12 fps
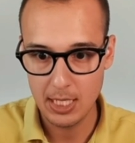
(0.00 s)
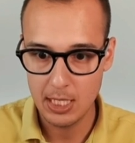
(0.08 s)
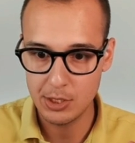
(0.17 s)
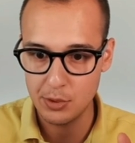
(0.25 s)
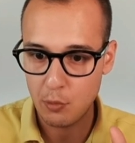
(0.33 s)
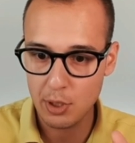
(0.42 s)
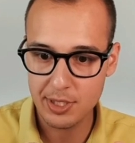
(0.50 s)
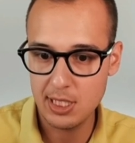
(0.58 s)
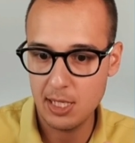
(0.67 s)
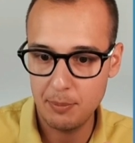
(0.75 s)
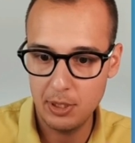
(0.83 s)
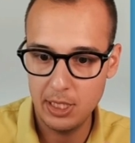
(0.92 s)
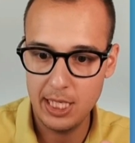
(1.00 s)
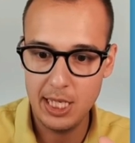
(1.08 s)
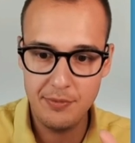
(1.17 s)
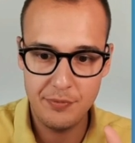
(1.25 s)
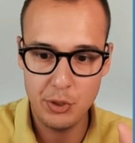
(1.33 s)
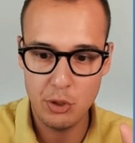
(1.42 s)
So for example,
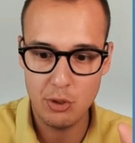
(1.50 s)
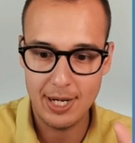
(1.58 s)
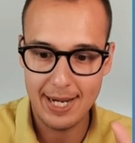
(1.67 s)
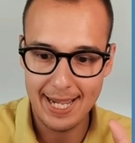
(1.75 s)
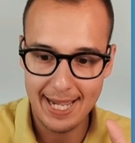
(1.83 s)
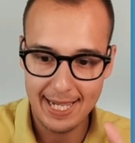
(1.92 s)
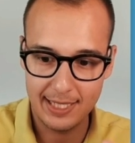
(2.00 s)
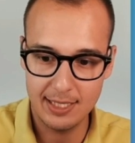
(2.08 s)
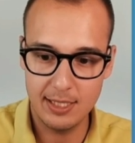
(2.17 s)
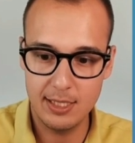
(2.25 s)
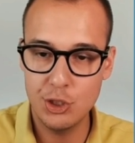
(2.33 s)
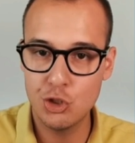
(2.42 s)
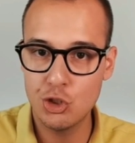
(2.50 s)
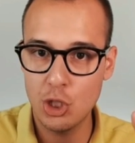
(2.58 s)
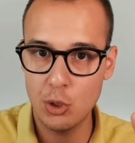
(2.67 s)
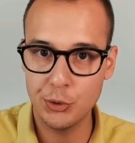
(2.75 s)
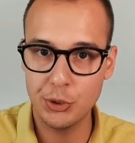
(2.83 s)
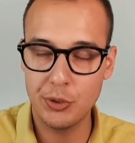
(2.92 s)
if your ad is
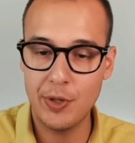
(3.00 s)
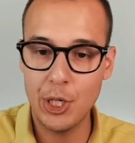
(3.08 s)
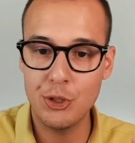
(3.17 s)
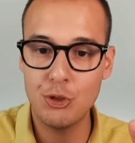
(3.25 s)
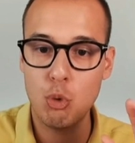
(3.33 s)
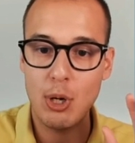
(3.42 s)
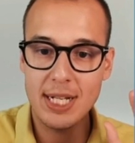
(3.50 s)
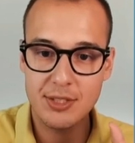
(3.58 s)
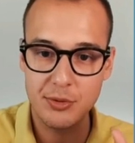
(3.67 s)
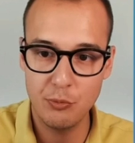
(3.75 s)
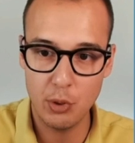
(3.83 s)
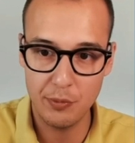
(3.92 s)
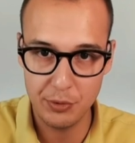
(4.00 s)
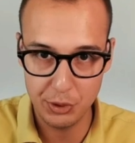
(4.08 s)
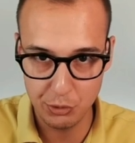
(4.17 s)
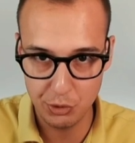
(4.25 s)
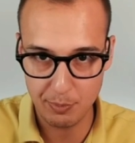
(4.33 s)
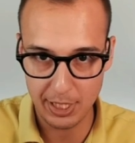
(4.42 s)
shown on a very trustworthy
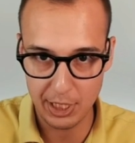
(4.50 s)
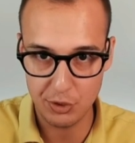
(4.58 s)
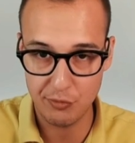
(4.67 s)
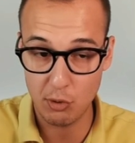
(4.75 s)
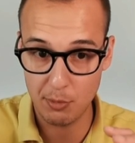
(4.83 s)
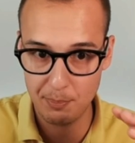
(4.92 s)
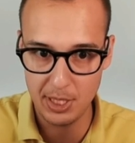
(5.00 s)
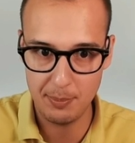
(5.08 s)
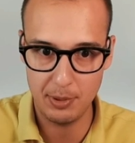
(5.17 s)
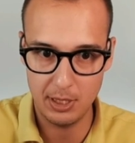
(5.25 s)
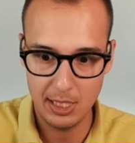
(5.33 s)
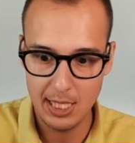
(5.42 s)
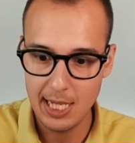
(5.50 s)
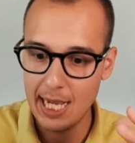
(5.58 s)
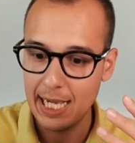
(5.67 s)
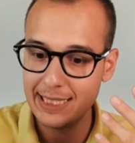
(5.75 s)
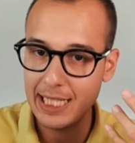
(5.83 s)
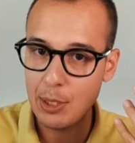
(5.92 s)
news page for people,
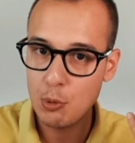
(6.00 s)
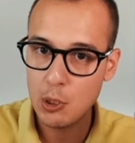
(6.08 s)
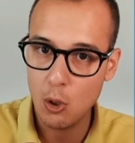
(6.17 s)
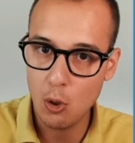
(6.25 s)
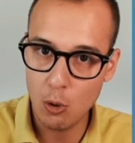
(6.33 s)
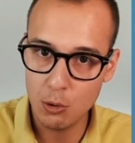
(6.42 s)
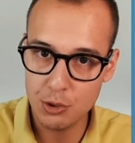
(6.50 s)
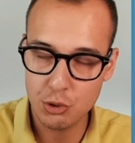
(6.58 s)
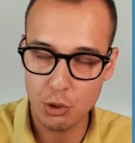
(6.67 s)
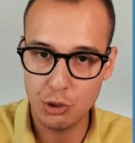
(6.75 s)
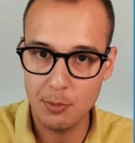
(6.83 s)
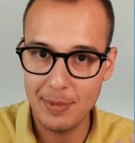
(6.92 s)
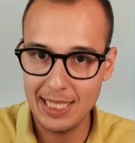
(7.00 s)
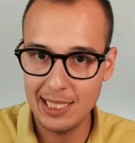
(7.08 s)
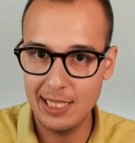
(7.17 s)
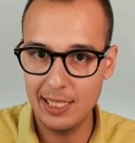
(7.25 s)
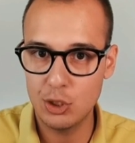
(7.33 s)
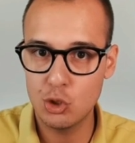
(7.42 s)
they will also
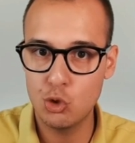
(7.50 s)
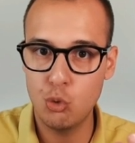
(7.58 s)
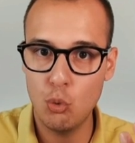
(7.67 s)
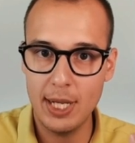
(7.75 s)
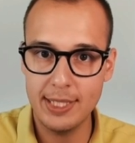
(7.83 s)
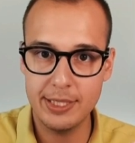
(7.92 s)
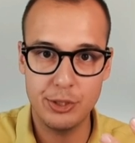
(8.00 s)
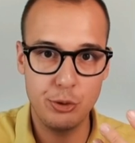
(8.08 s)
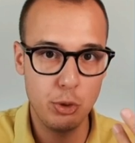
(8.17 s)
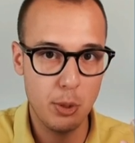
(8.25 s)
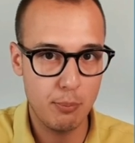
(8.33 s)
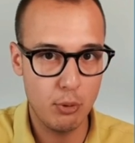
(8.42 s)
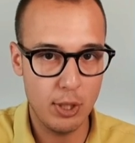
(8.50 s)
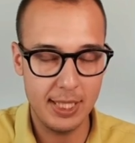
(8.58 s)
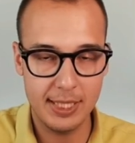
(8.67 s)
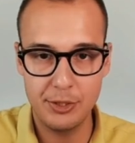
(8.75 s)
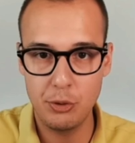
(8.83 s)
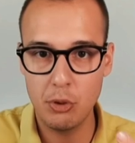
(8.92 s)
automatically trust your
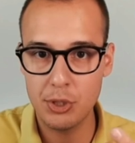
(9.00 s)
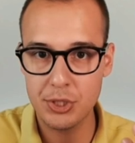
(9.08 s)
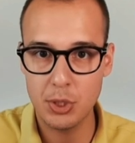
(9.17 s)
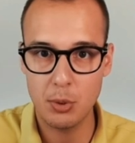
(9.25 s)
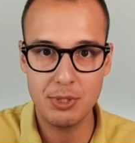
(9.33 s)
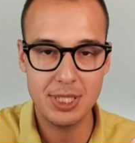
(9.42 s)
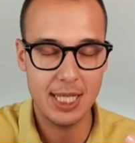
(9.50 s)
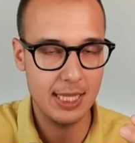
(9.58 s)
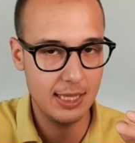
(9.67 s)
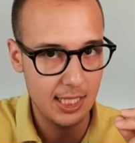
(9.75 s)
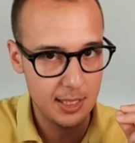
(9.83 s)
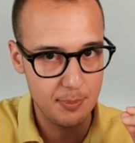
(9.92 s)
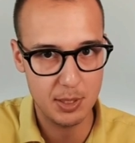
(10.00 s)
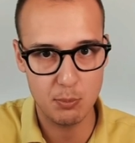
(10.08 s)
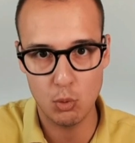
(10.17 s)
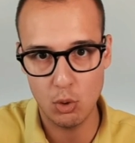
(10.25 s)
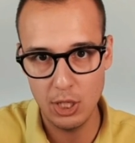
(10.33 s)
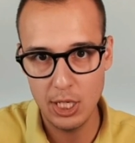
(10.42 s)
product, your service a little bit
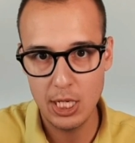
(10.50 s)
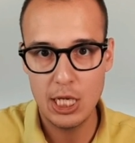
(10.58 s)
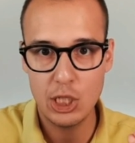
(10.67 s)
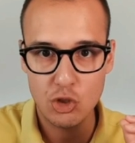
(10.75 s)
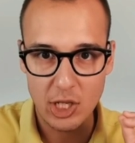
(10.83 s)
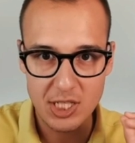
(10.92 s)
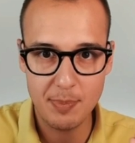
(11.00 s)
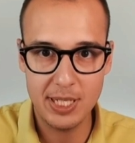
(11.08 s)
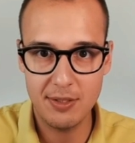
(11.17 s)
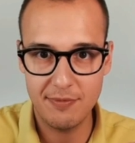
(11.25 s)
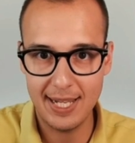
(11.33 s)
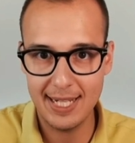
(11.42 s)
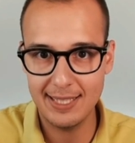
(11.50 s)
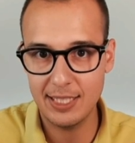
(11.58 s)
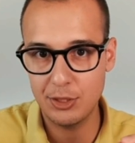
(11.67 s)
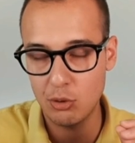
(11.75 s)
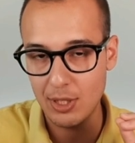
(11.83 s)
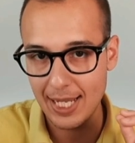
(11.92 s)
more just by the fact
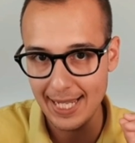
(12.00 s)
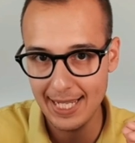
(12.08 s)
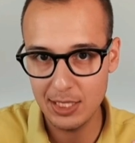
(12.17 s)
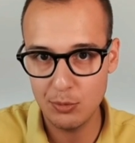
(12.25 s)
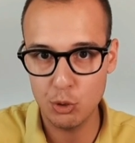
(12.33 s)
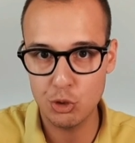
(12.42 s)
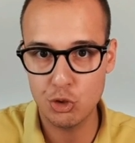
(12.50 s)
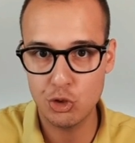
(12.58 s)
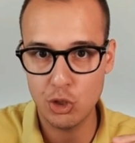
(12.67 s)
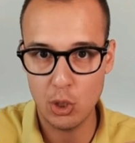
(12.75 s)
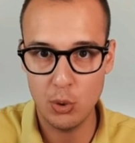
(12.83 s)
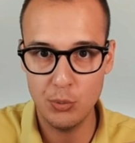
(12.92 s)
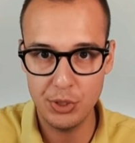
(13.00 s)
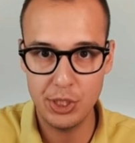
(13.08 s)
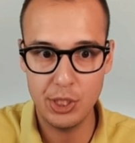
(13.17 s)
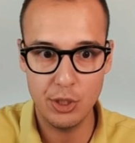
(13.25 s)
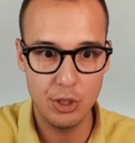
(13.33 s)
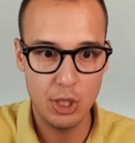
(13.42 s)
that your ad was shown
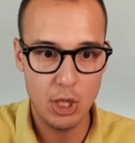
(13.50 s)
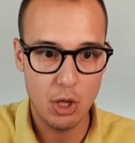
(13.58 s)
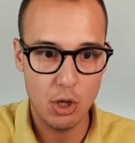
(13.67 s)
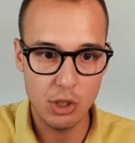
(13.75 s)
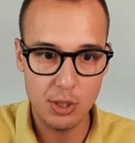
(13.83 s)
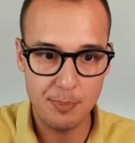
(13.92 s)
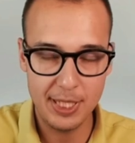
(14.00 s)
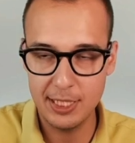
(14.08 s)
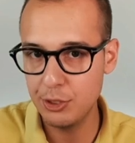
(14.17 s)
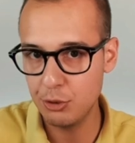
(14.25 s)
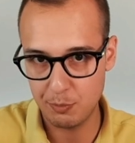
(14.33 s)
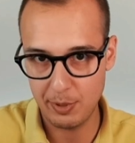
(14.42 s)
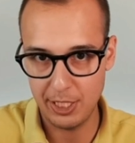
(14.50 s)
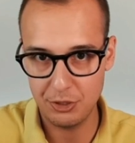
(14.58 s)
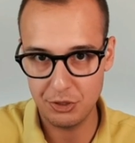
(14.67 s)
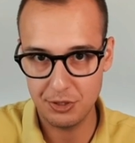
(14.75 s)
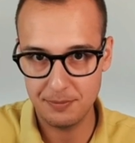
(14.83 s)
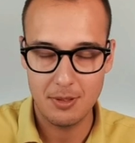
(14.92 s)
here on a big news page.